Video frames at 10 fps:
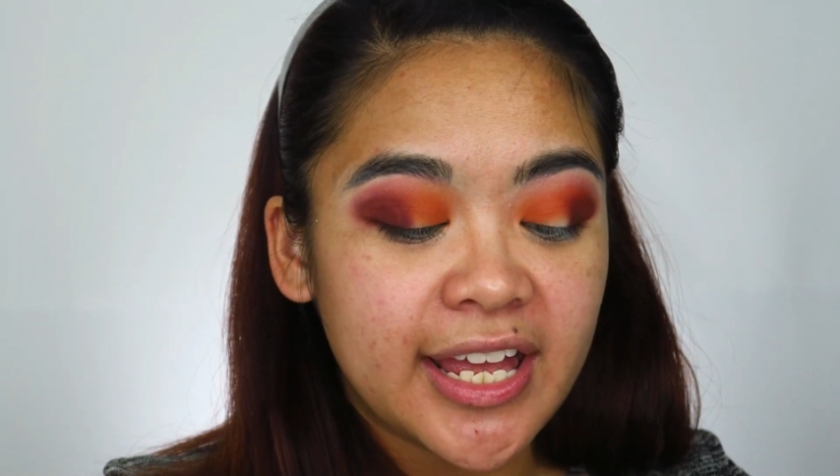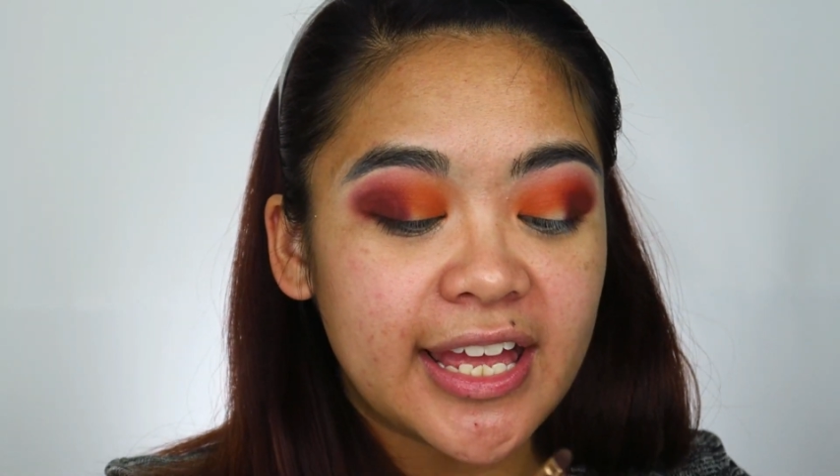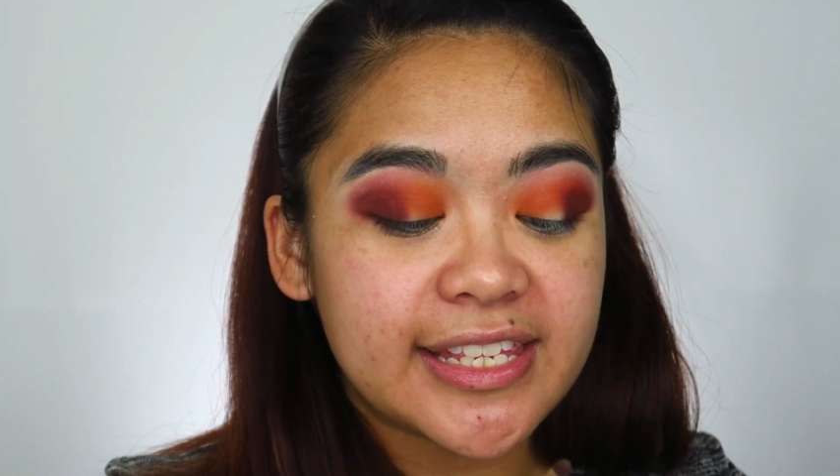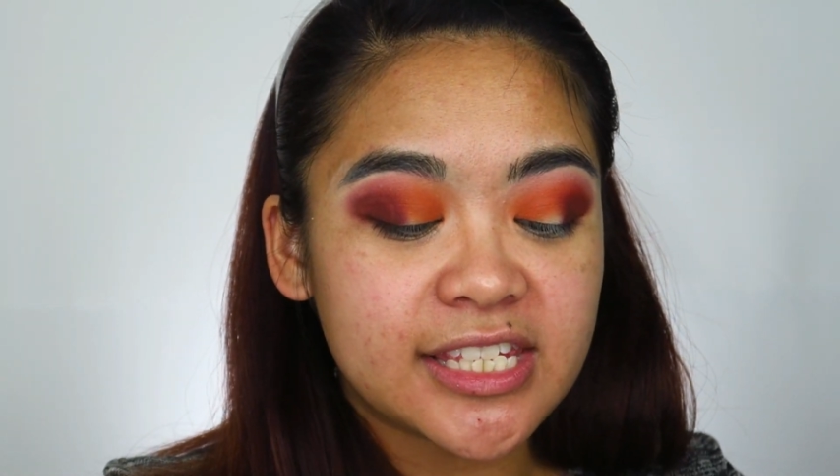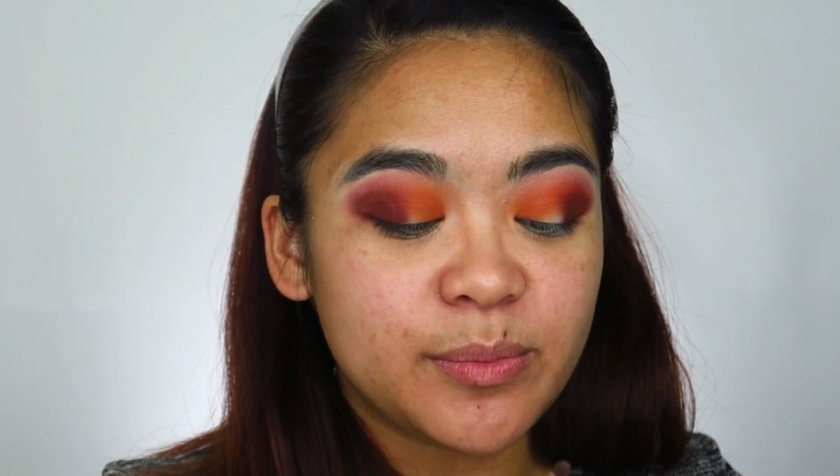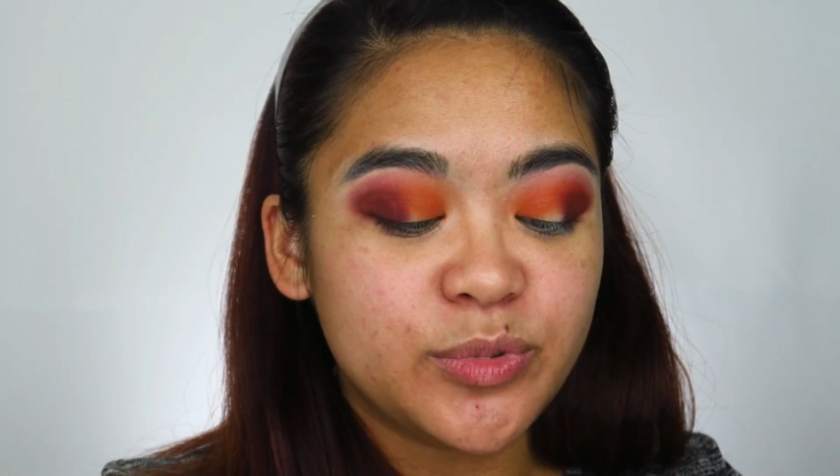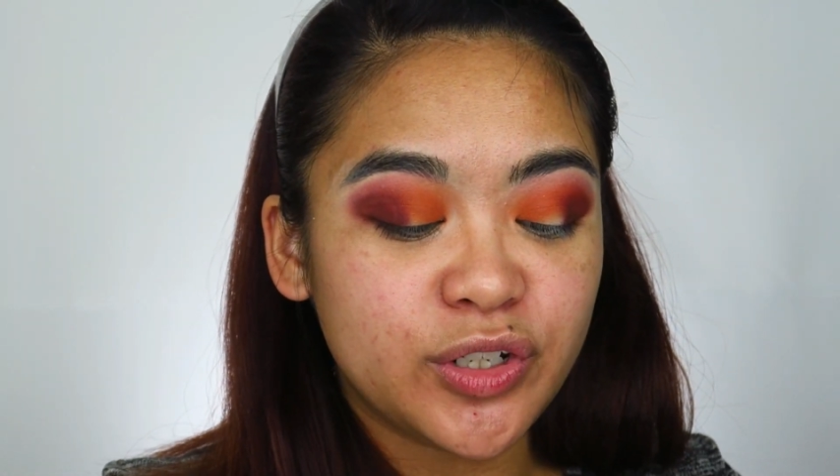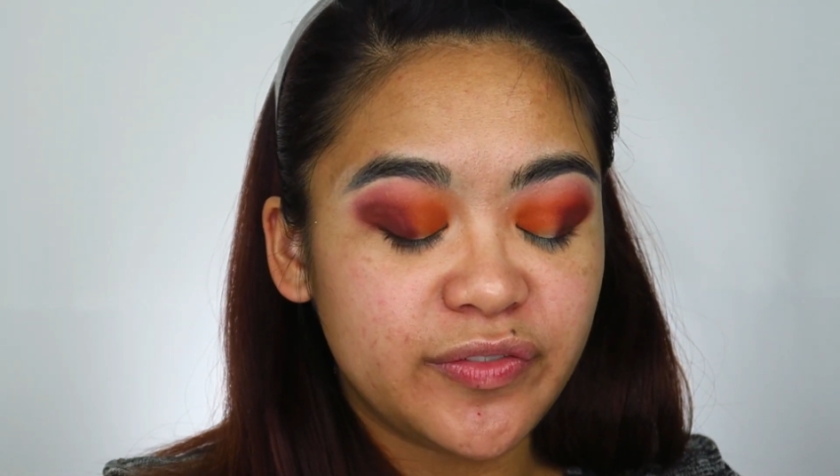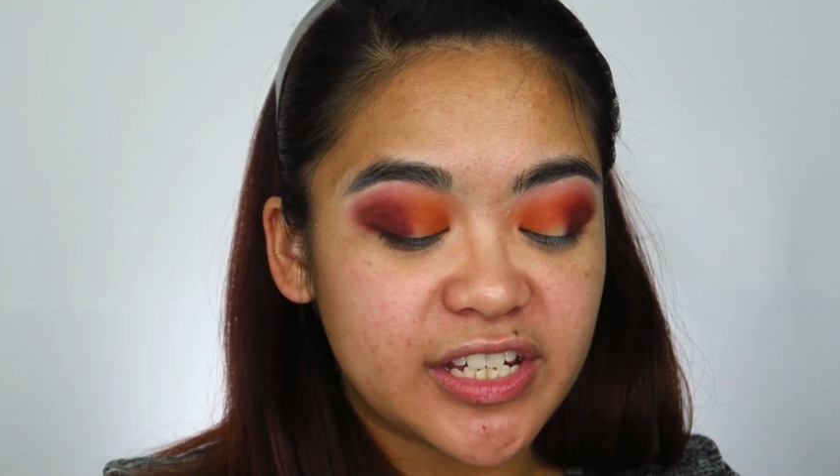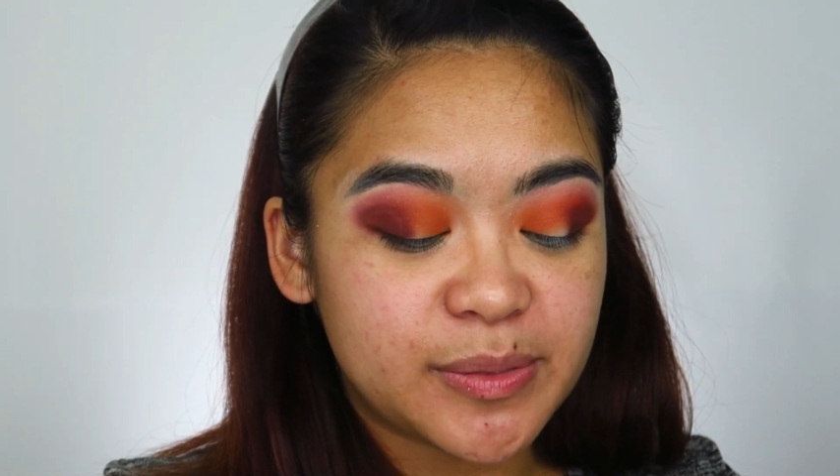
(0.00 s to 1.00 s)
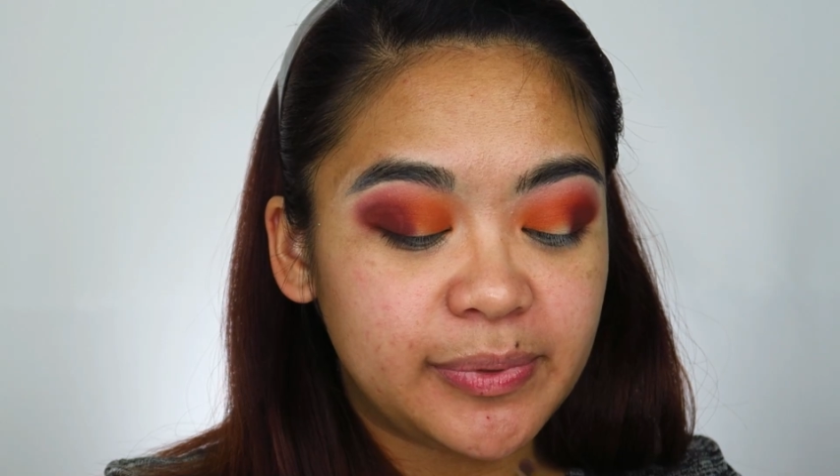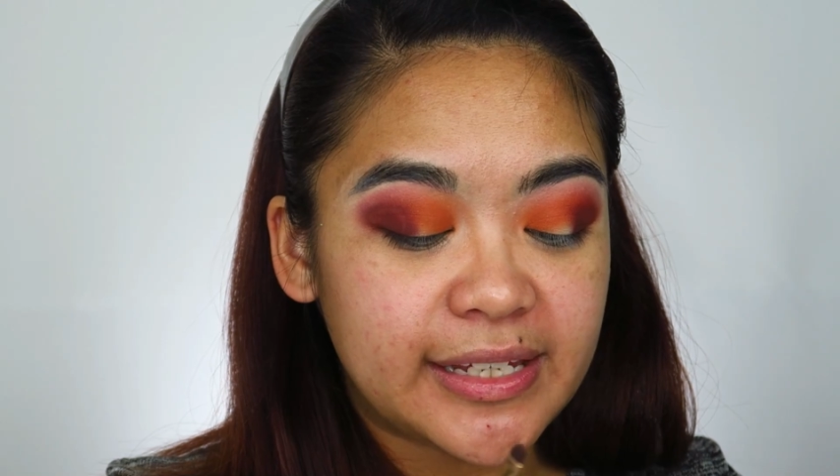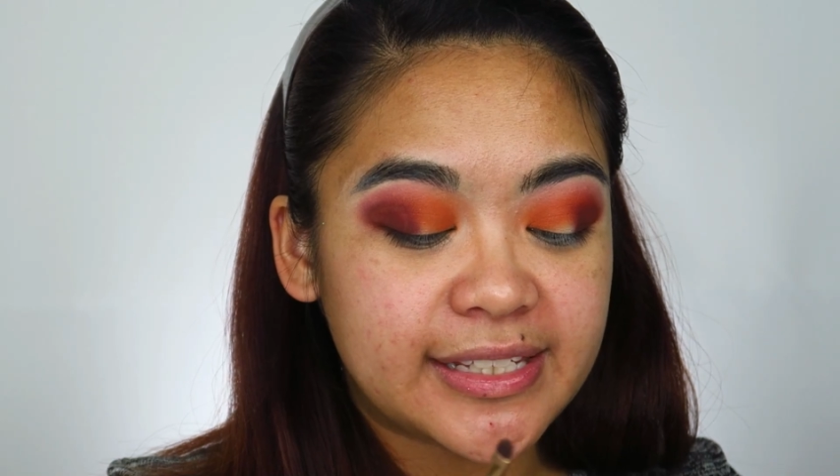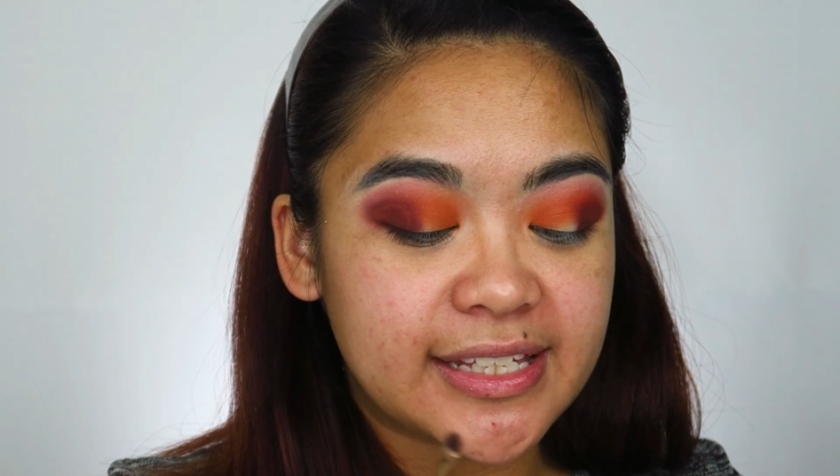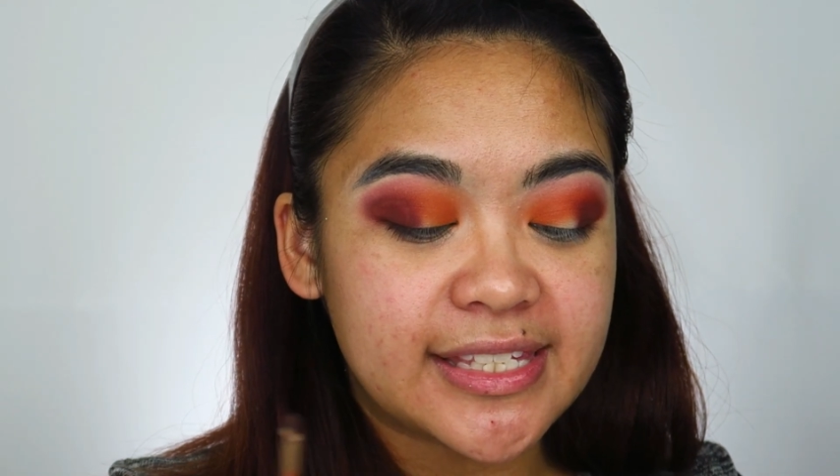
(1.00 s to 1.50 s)
and some Juvia's
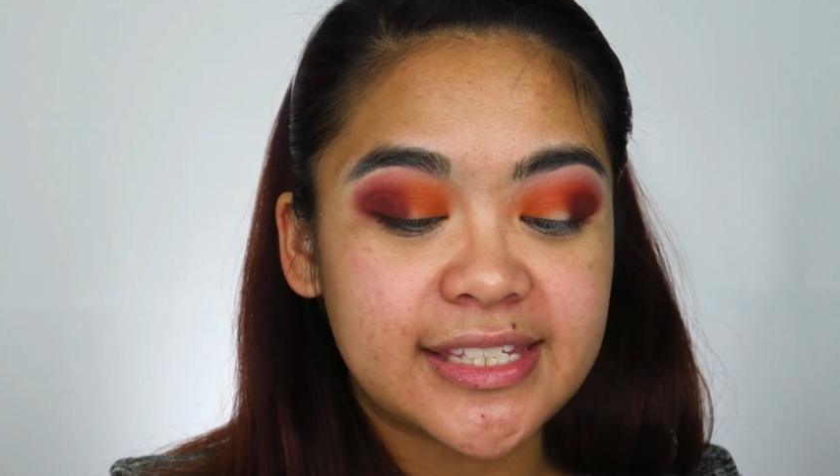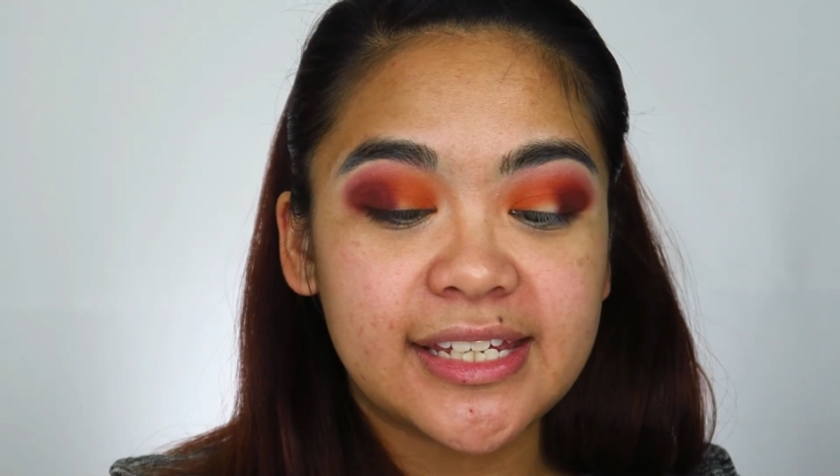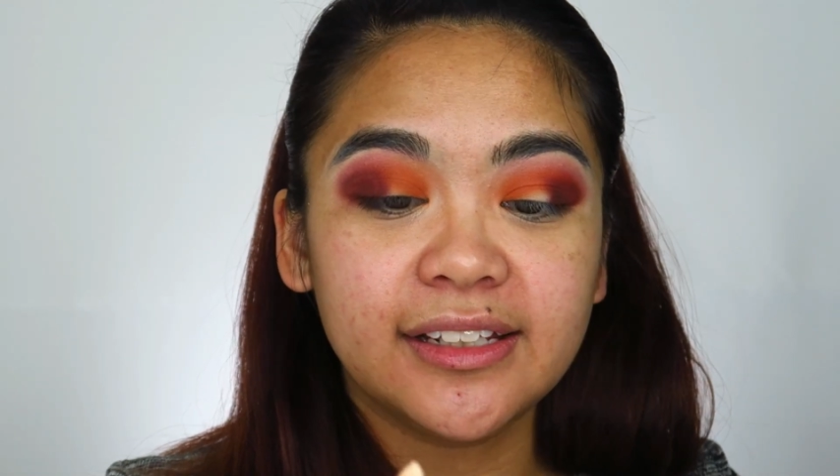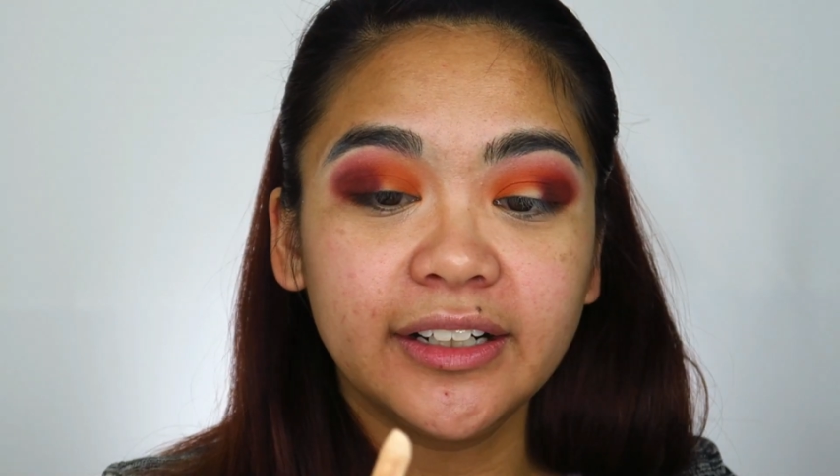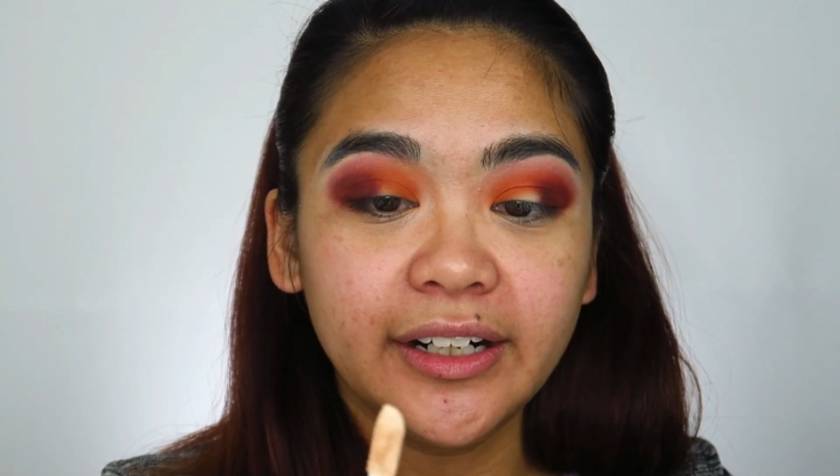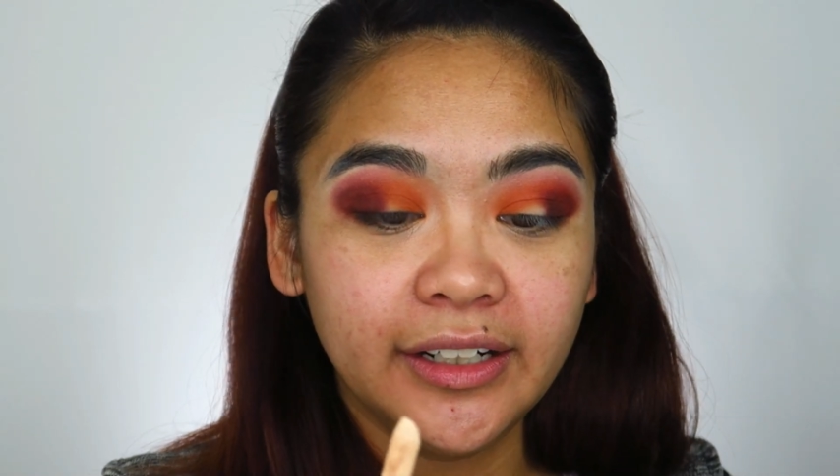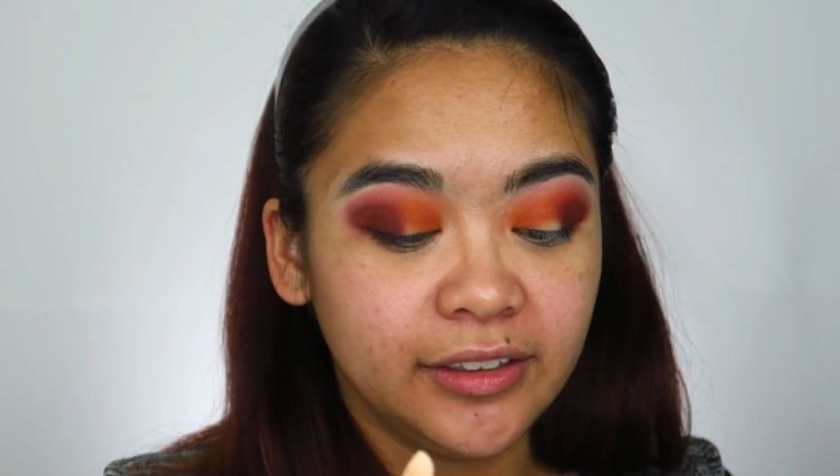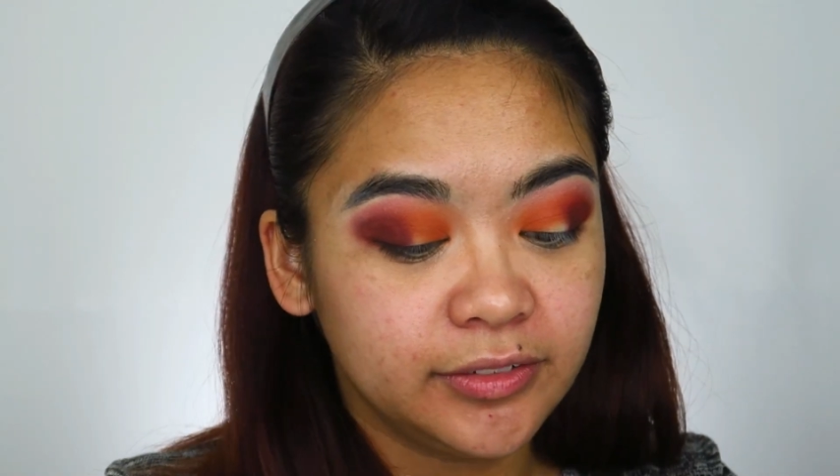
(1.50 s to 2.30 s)
Place concealer.